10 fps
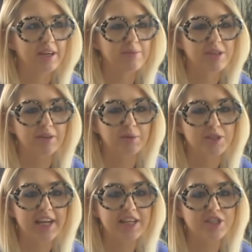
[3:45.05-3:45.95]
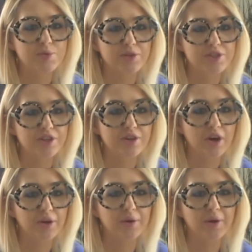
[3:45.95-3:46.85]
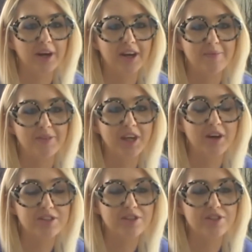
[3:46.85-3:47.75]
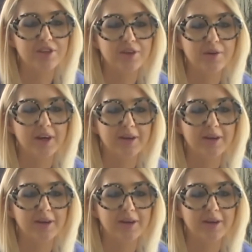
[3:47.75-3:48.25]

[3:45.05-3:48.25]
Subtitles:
something which lenders want to know the answer to.